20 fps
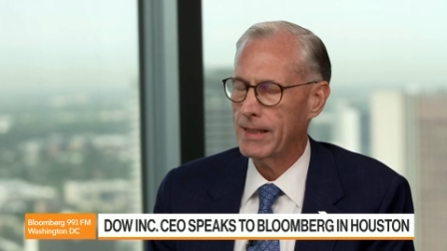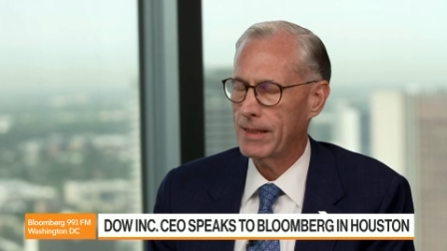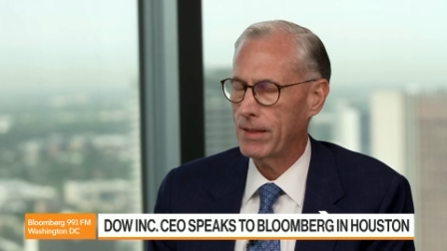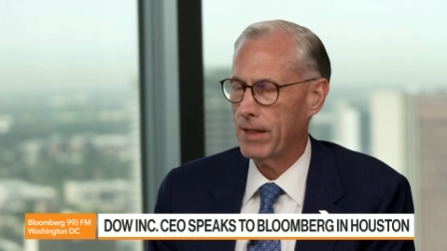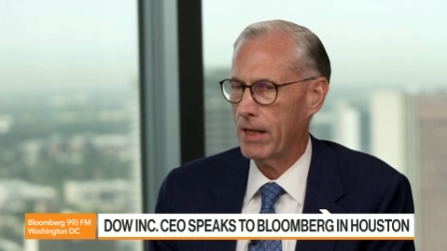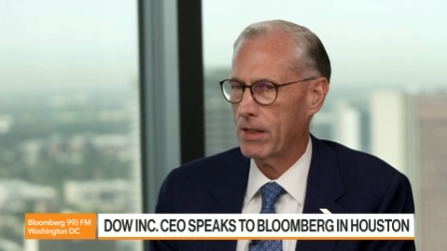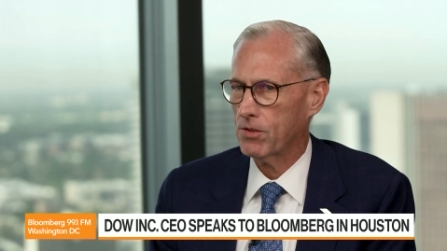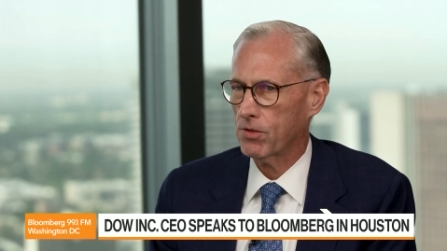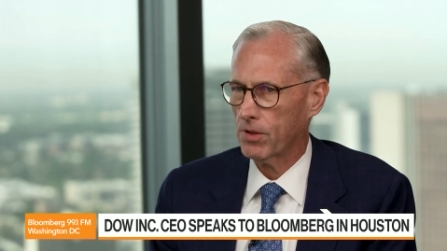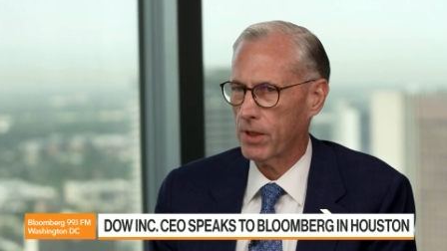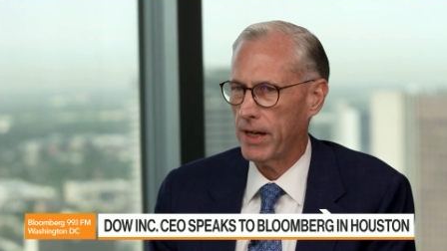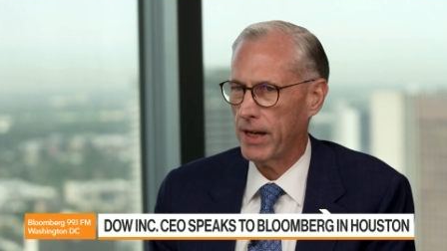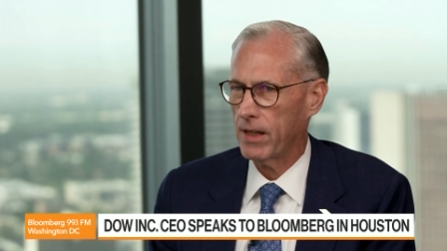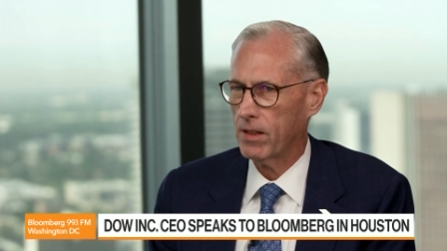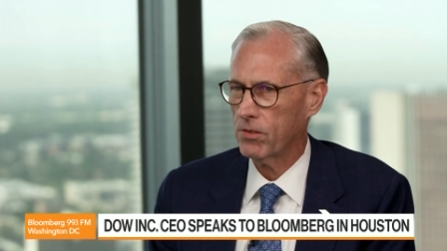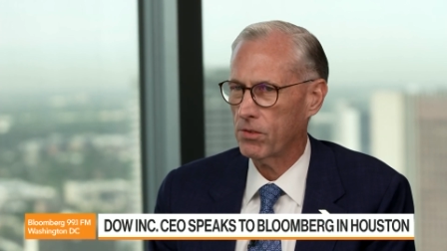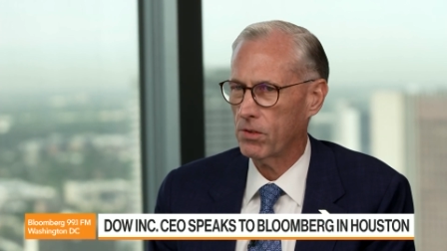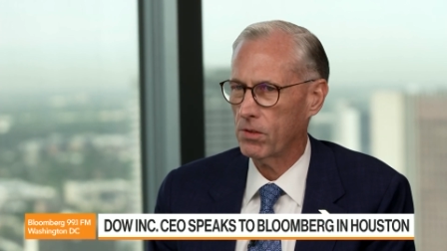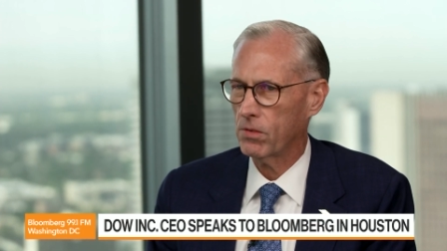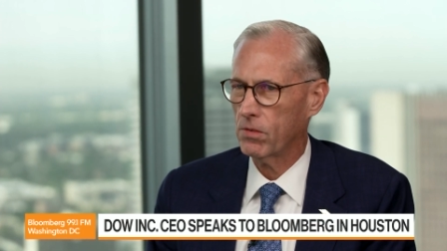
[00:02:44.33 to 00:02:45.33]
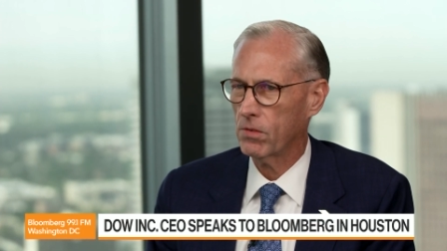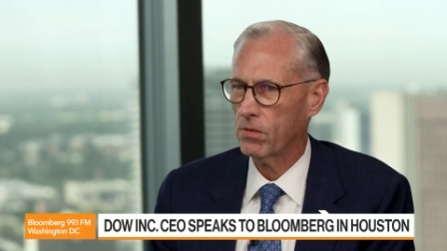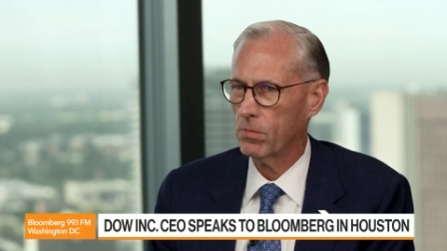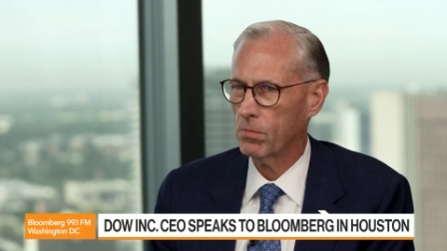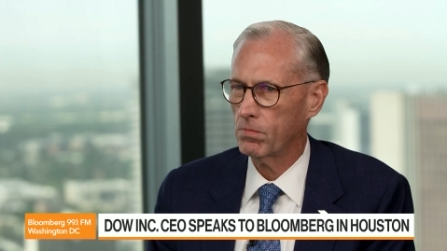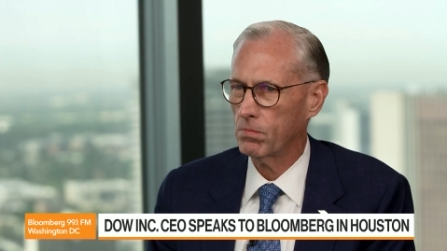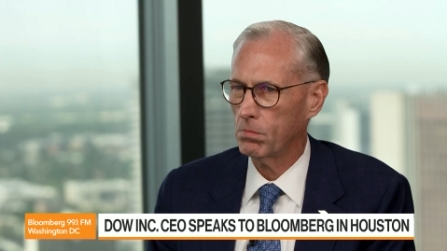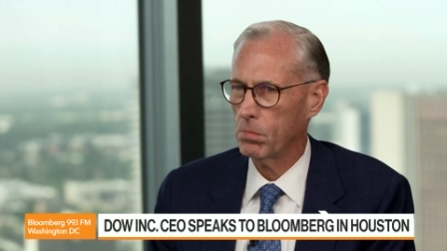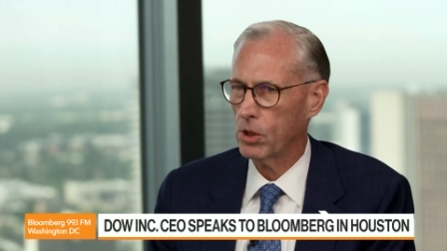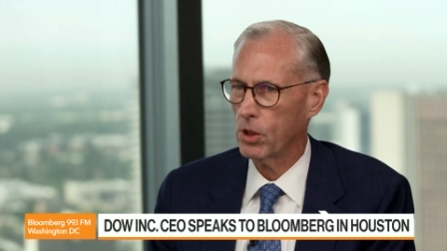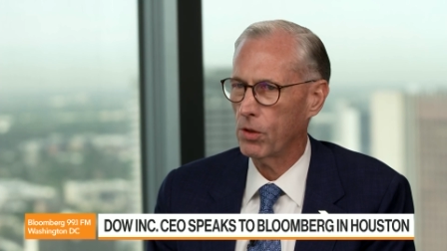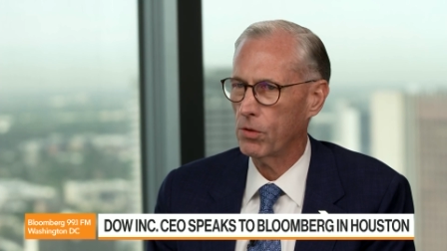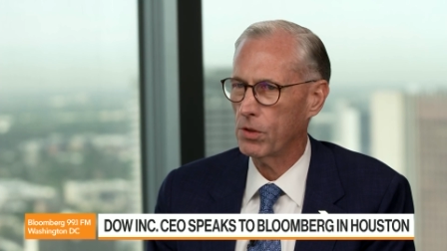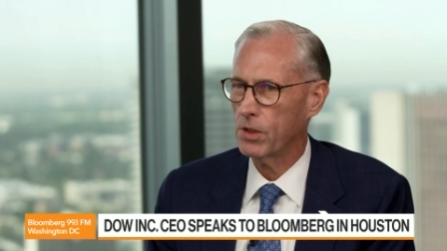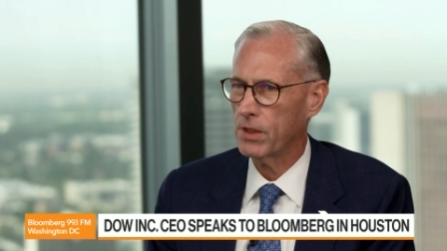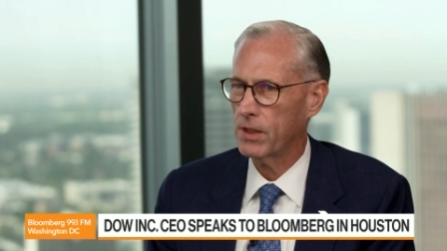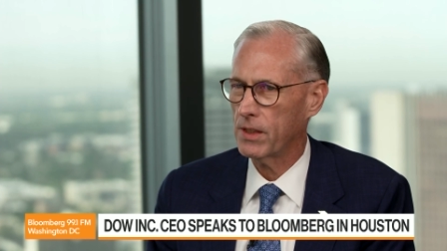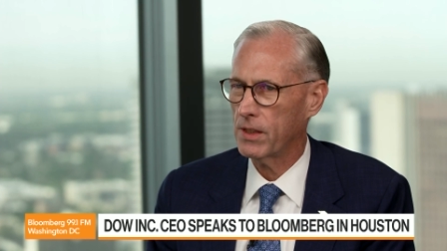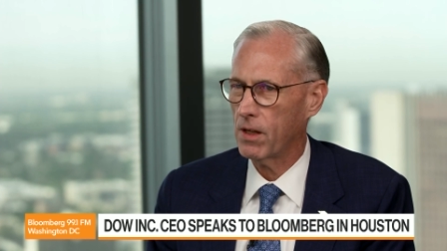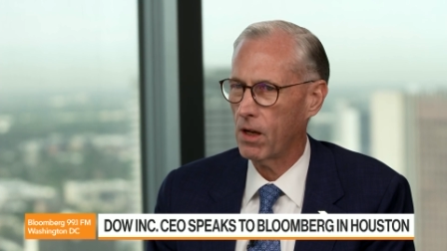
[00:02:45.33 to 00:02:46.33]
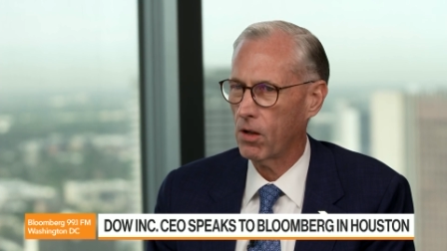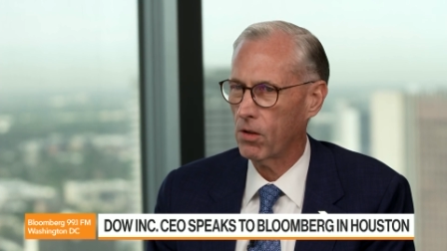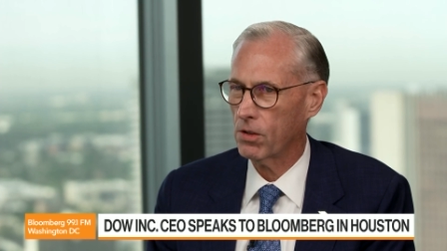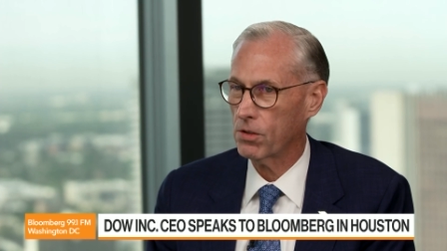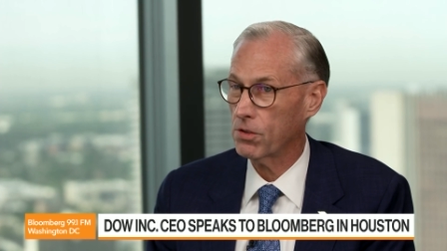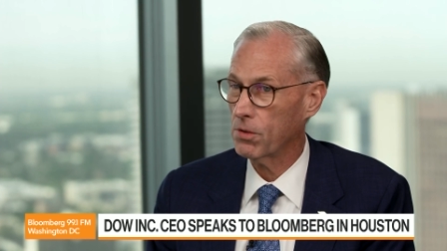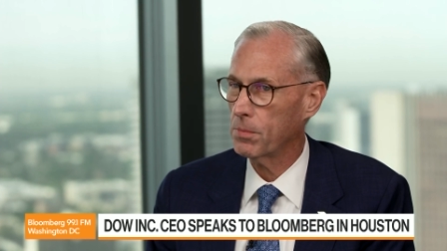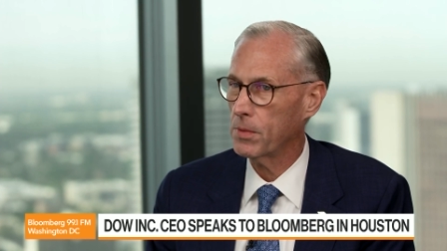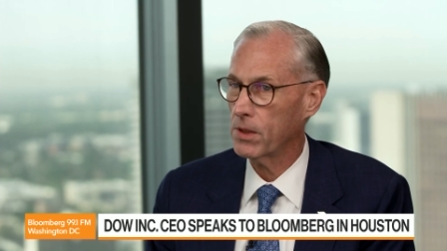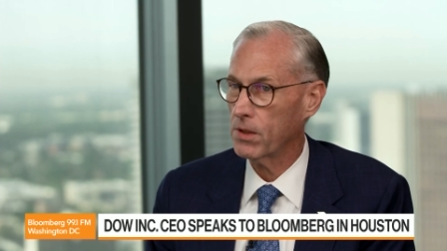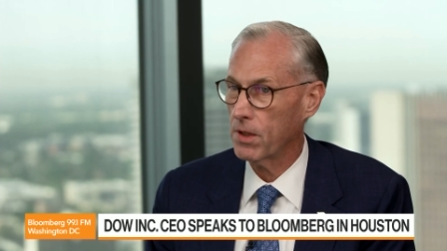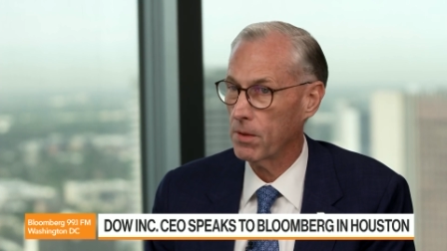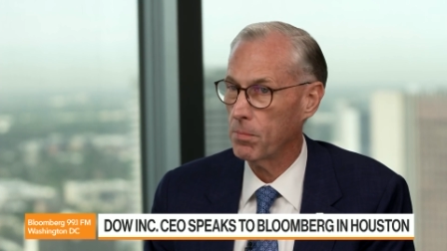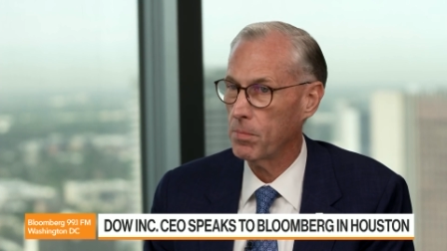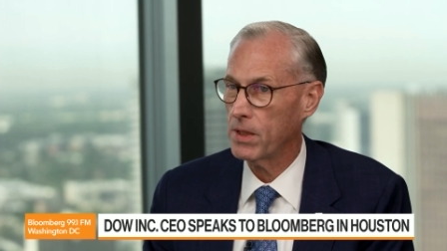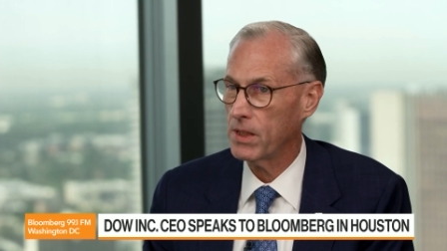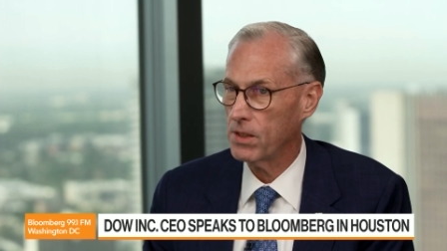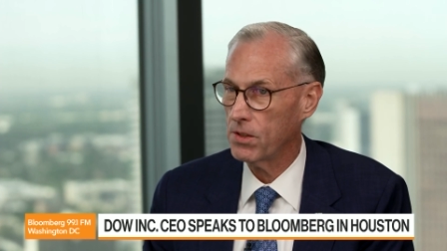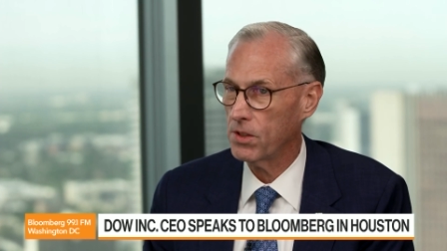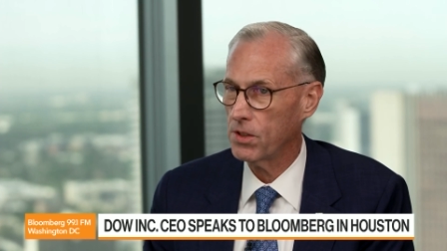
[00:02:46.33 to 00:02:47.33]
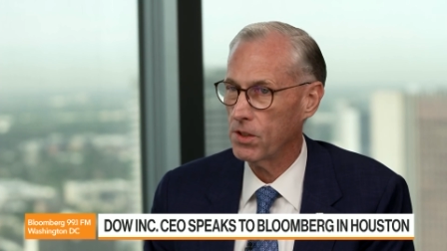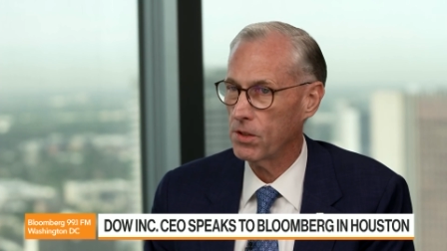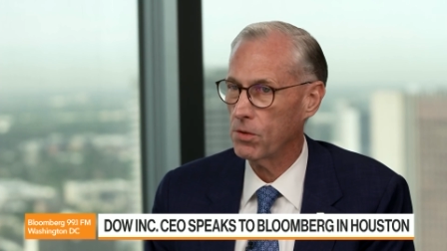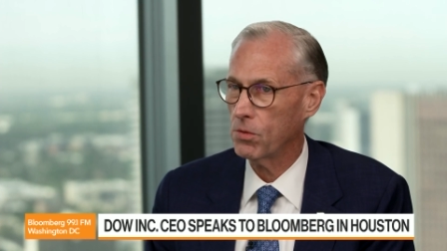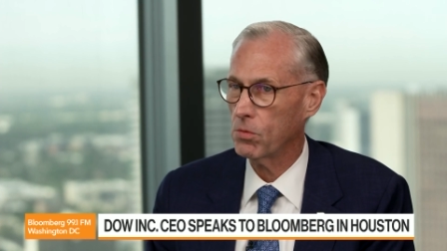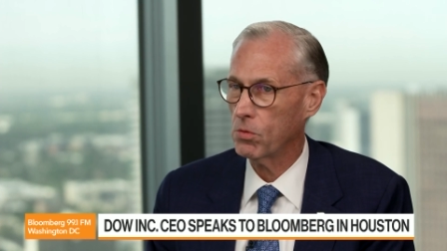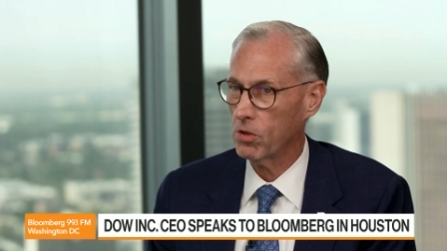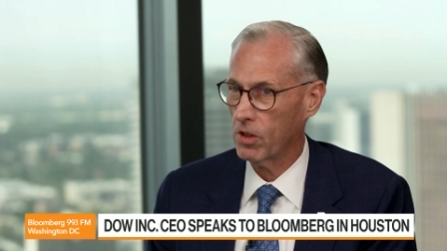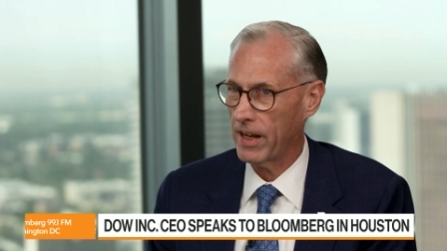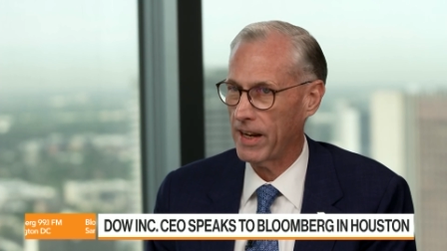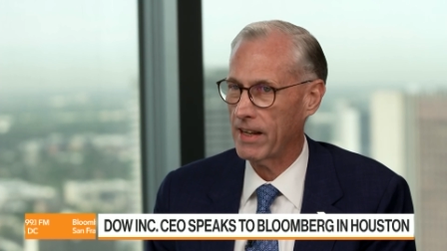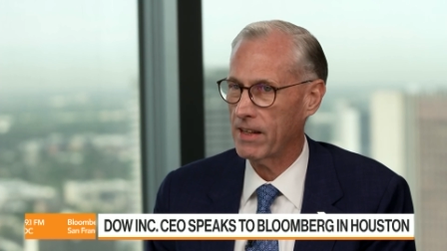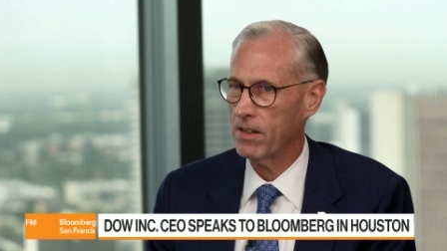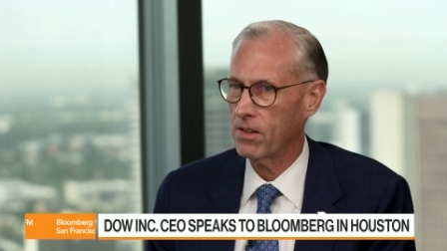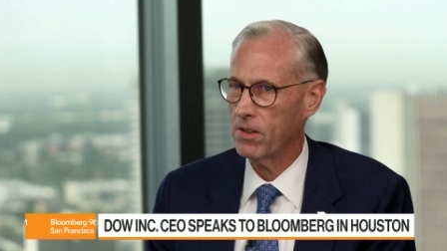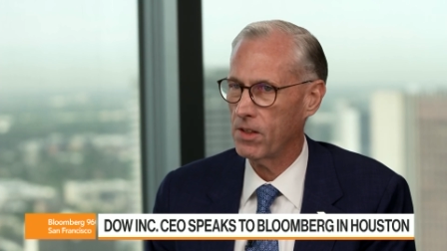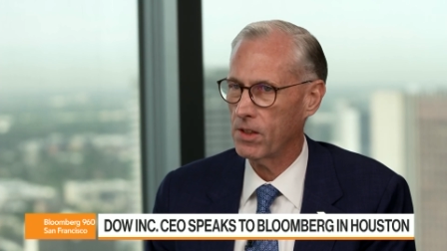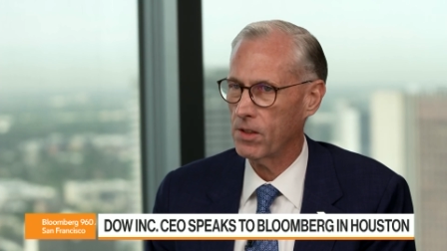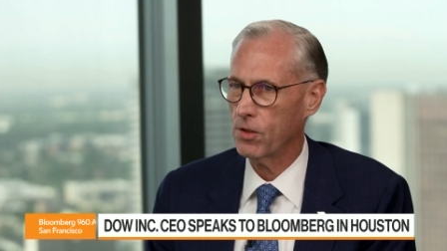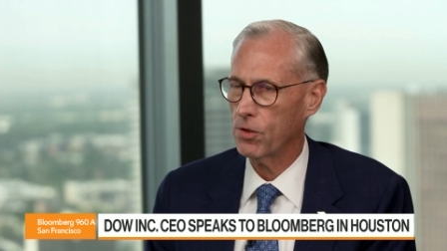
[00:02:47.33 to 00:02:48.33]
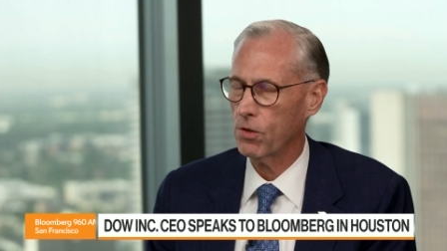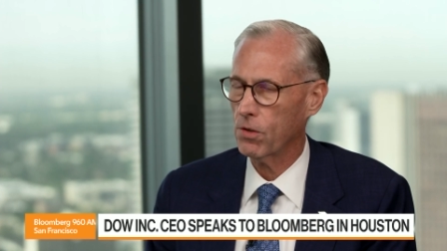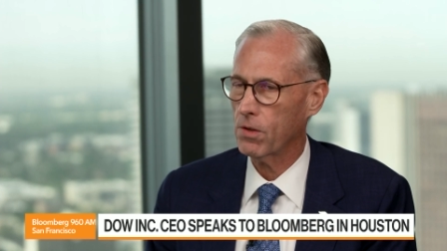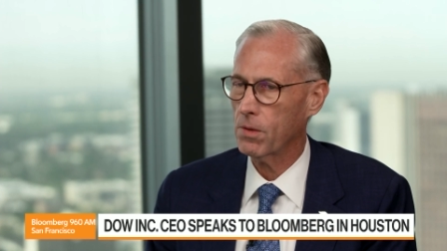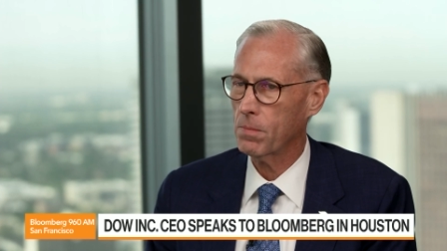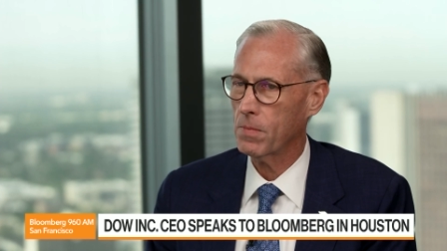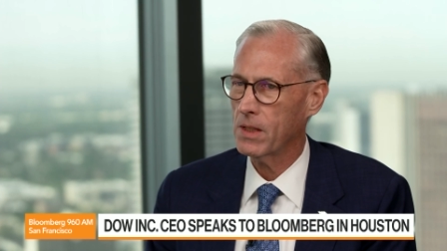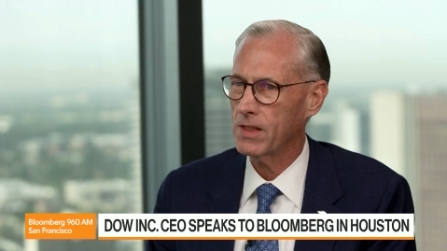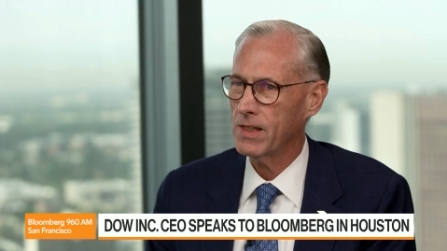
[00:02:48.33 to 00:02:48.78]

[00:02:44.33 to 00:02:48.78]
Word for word: Natural gas is below $10 a million BTU landed in Europe,